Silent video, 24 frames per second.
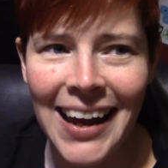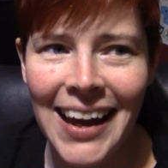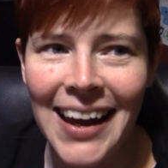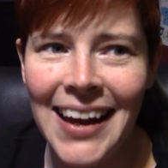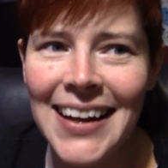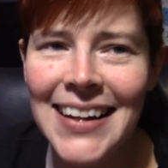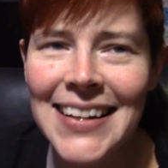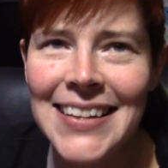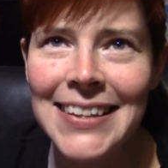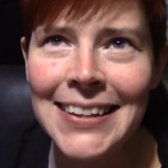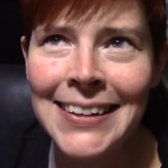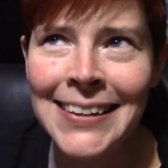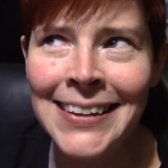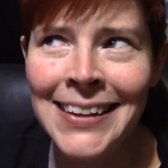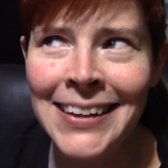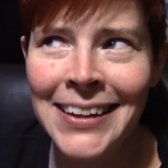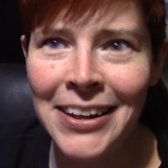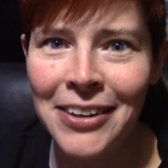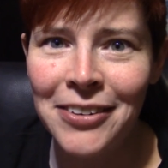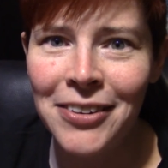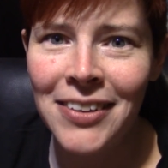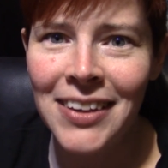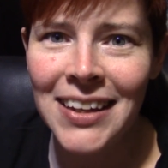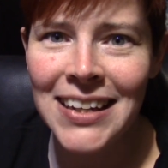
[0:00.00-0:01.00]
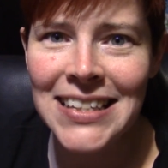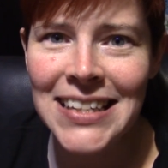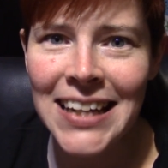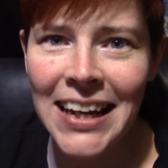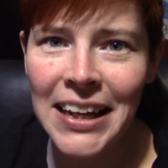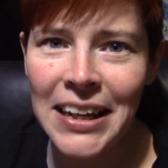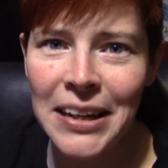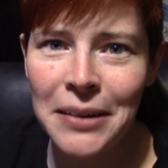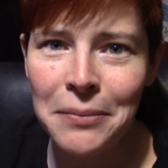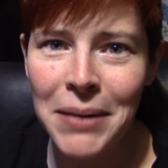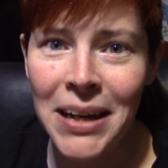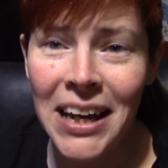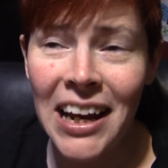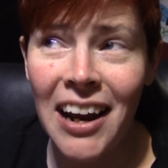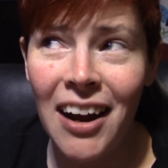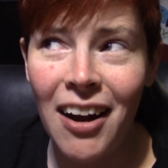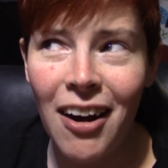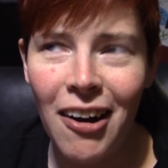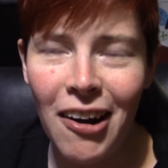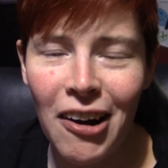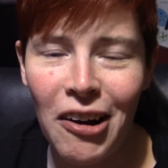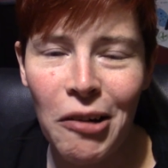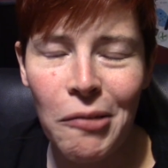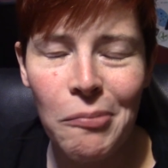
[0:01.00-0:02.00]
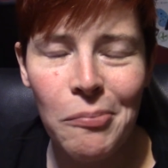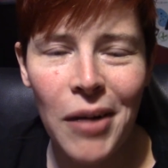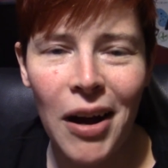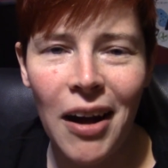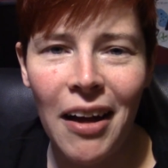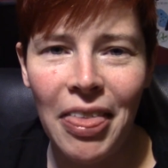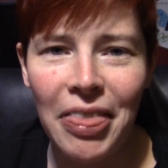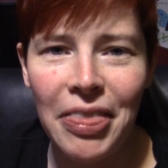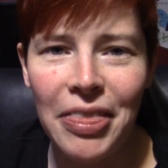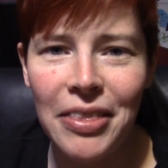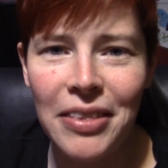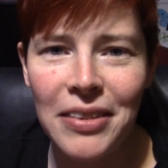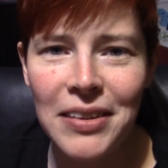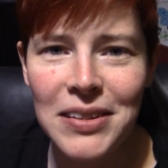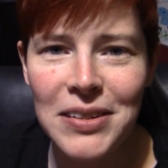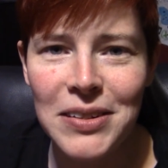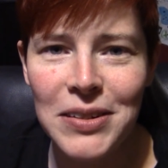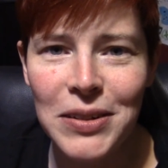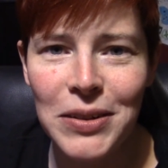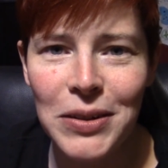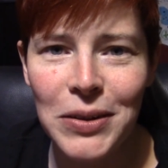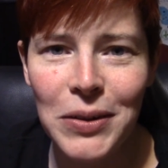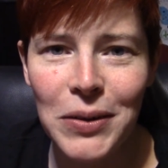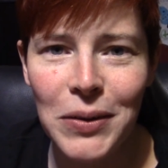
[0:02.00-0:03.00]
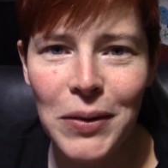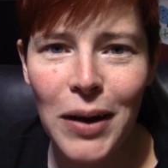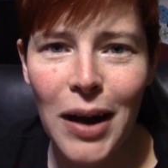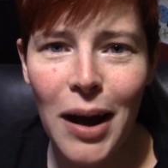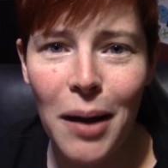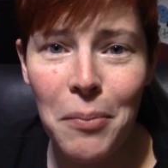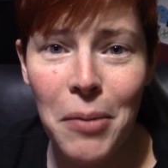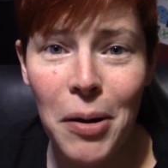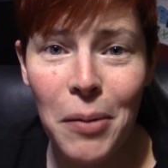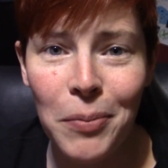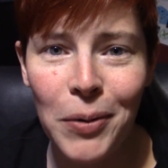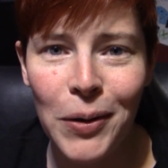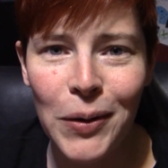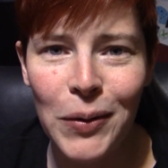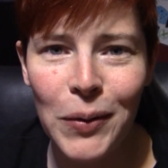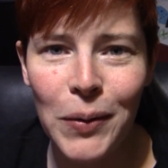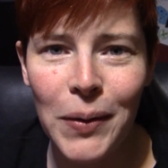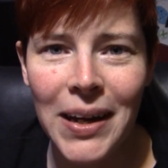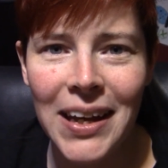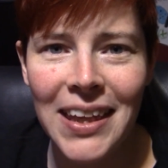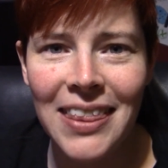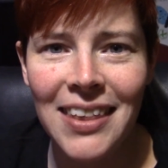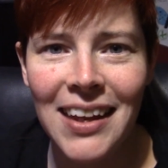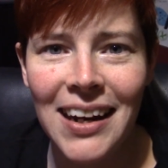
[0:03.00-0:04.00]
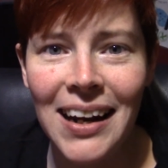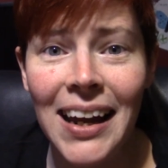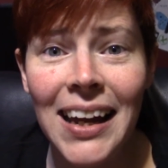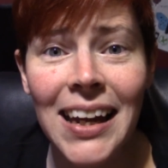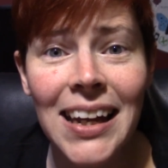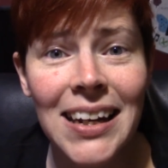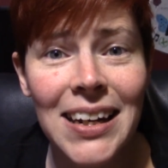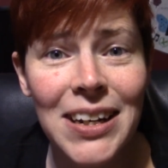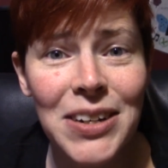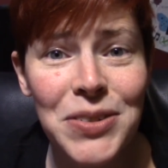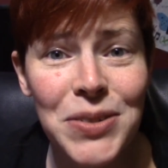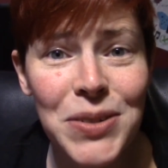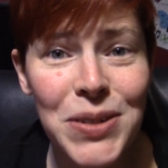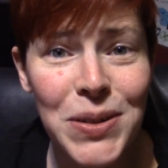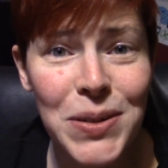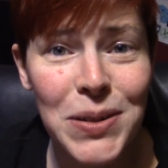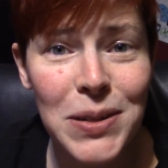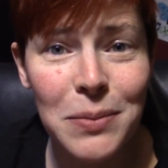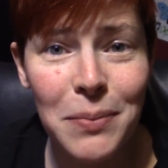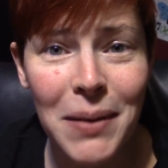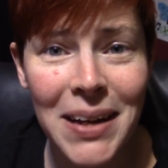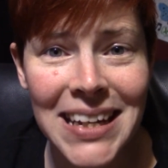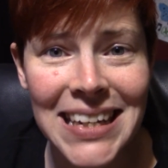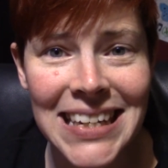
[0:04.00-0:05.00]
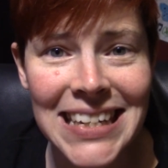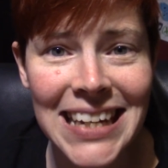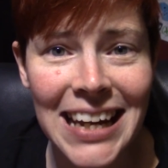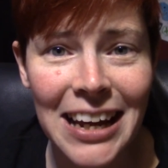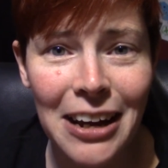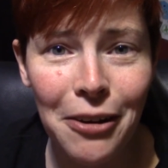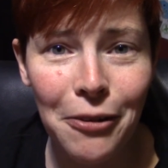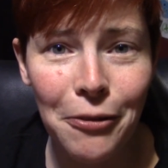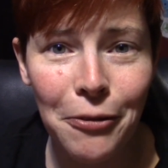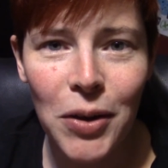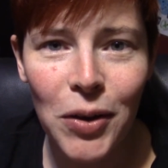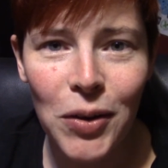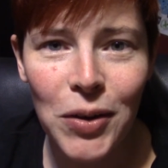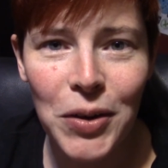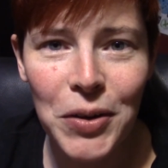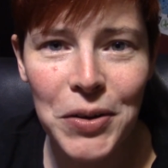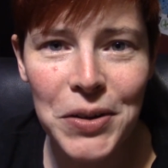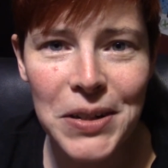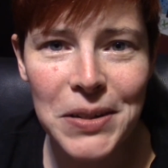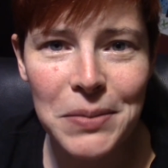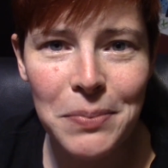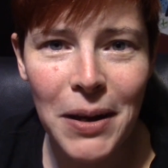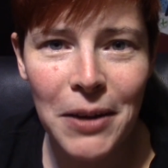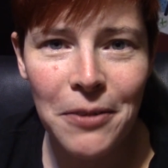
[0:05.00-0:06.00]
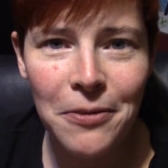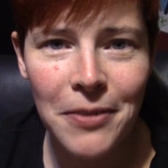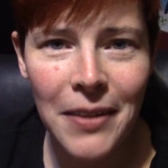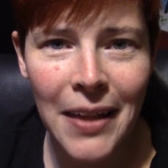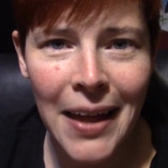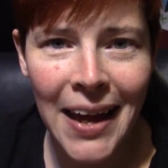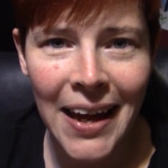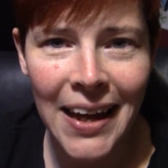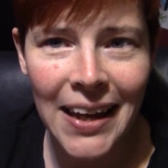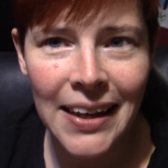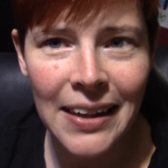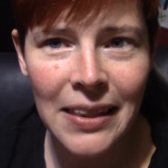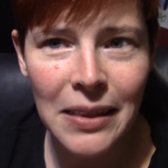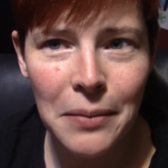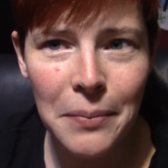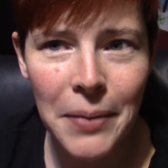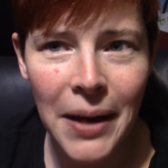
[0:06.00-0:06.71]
it's literally taken me all month to come up with a way that I can introduce myself. You'll notice my flag in the